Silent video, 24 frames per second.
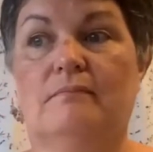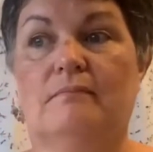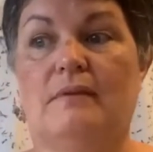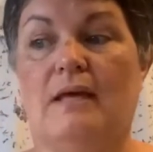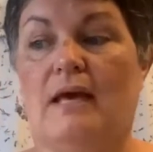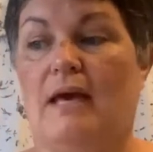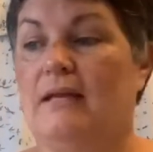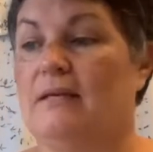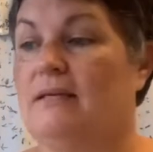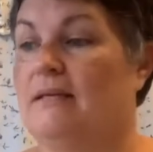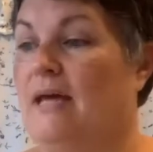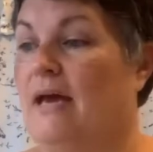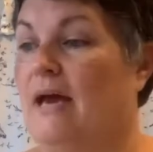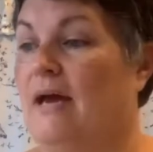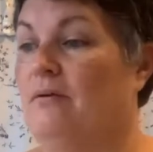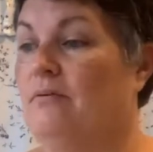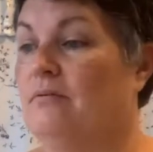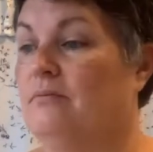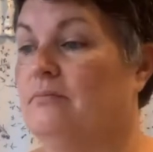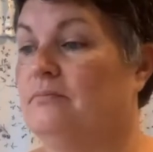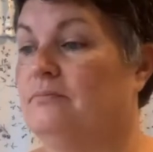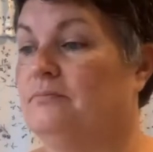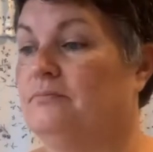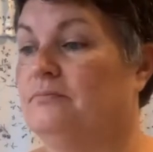
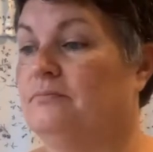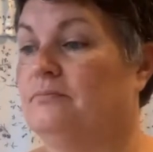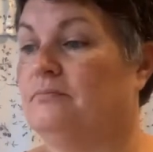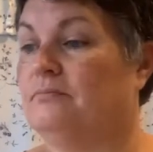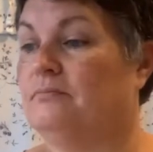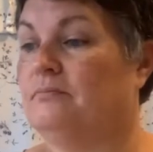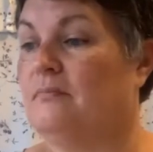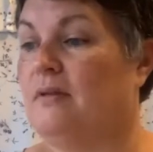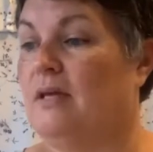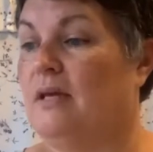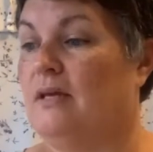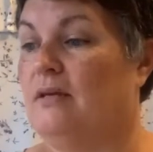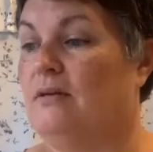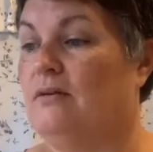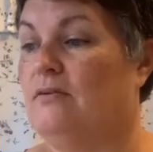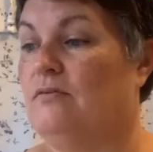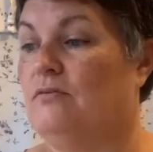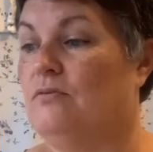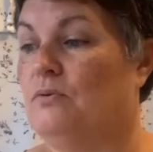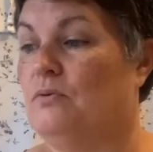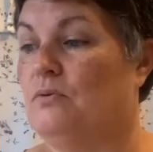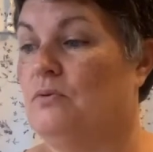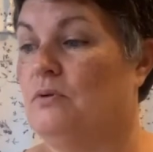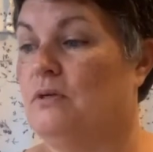now, end
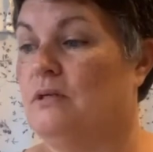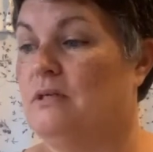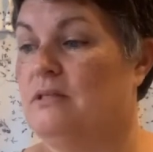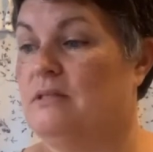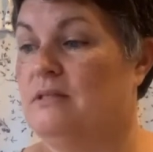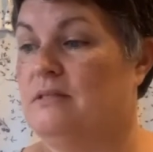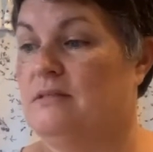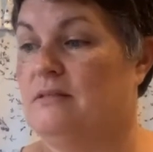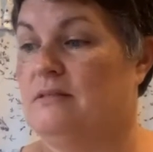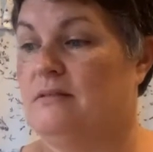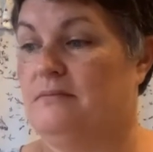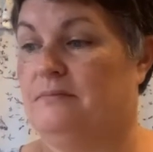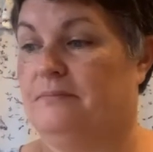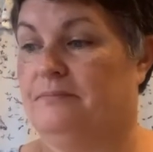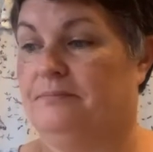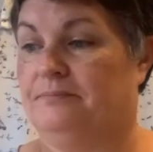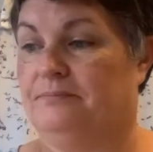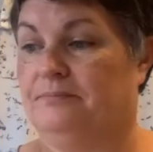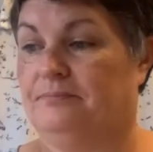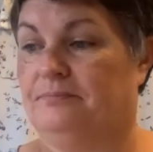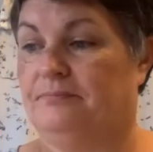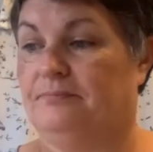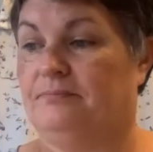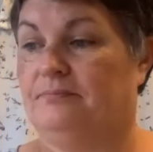of August,
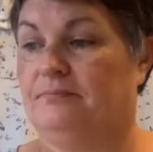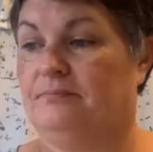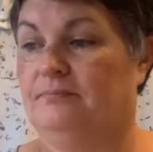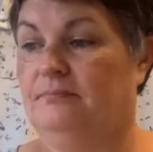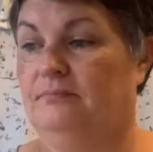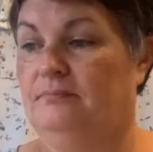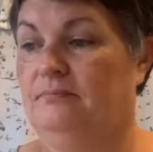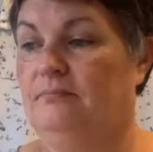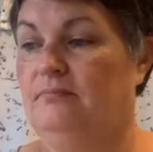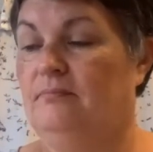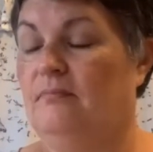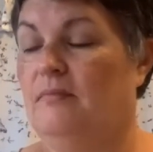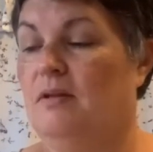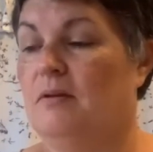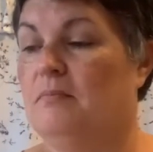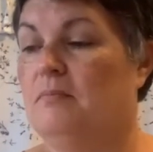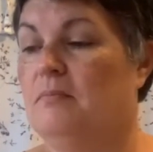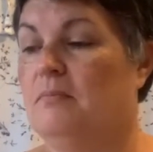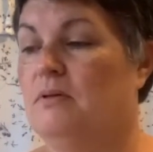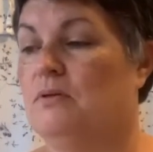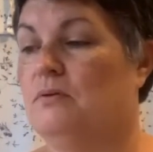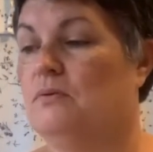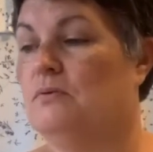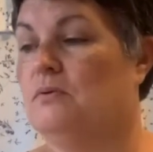
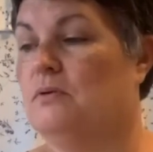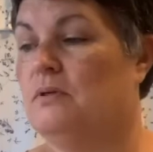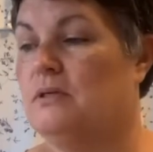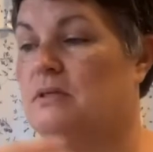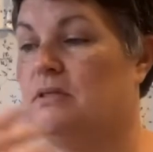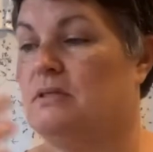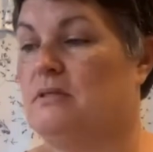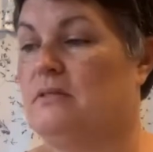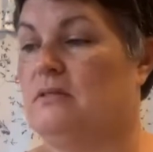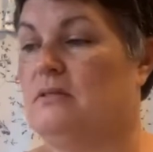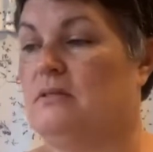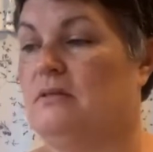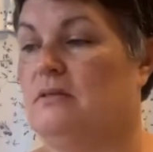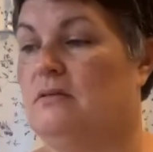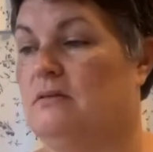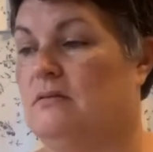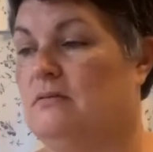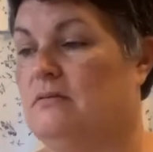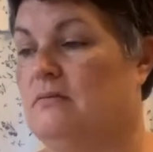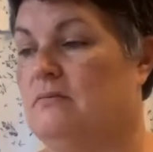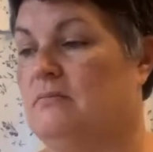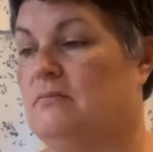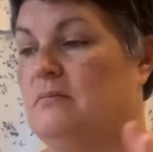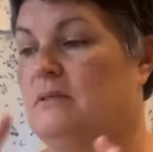mid-August to
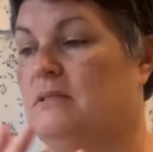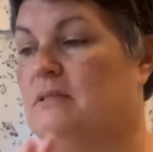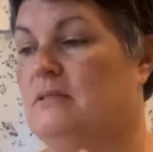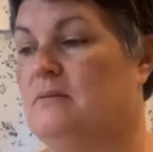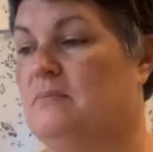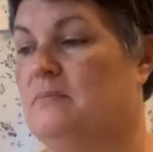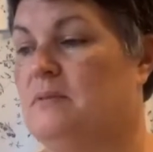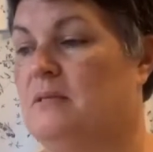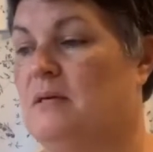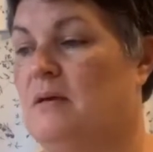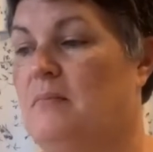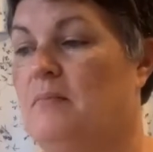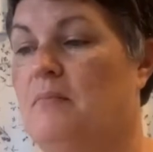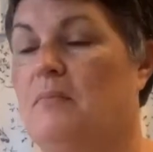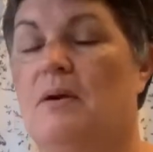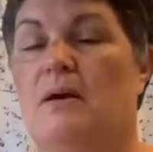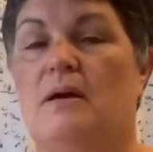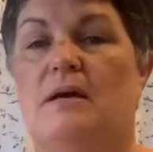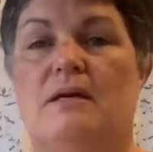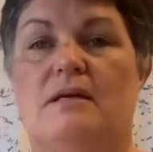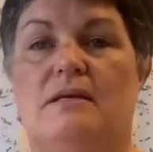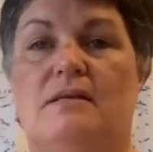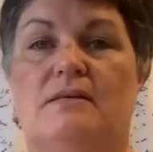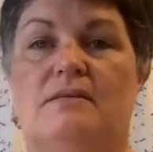
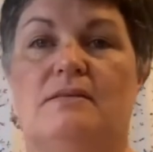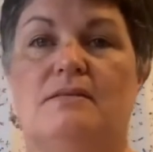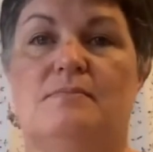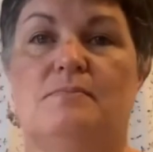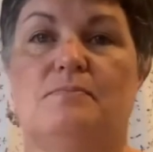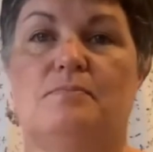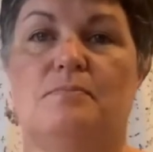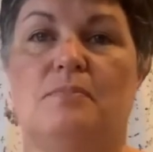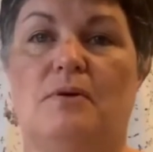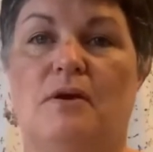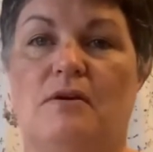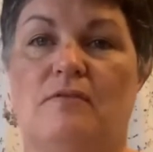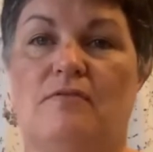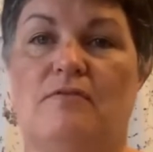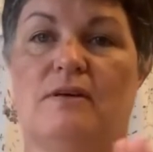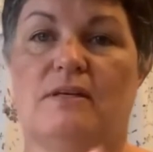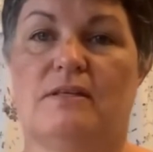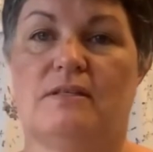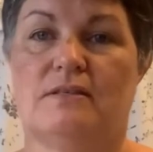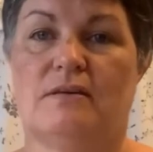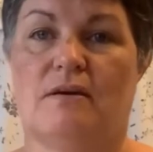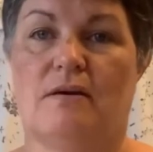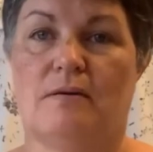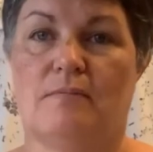mid-September is
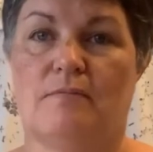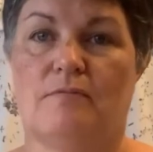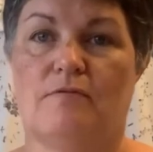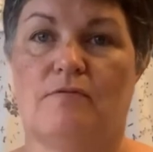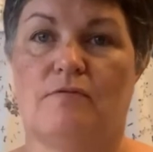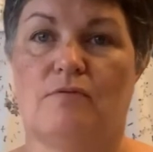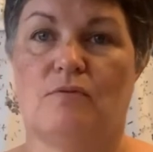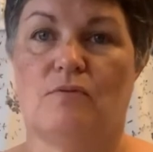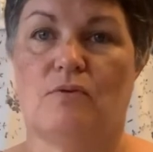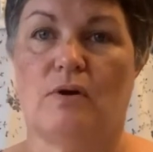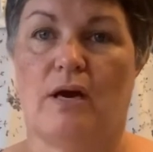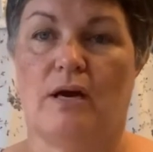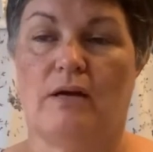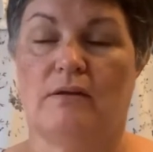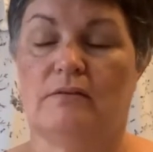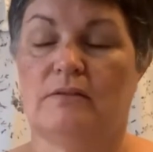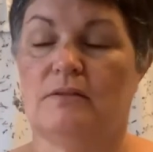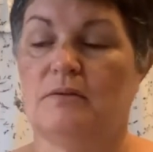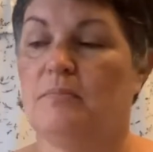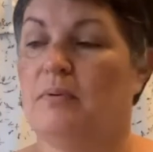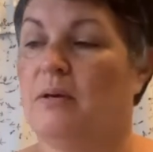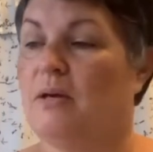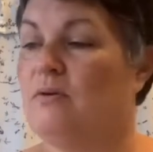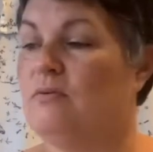perfect time for
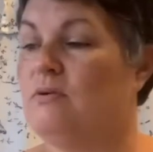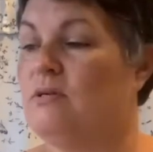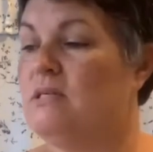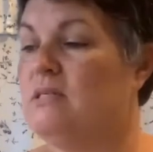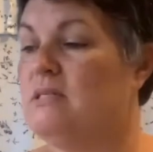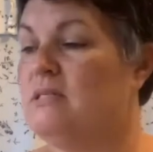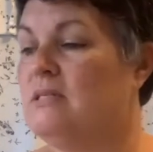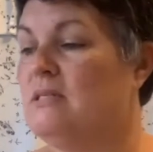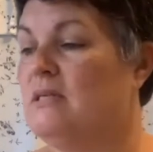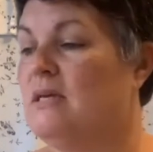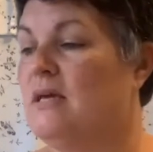elderberries.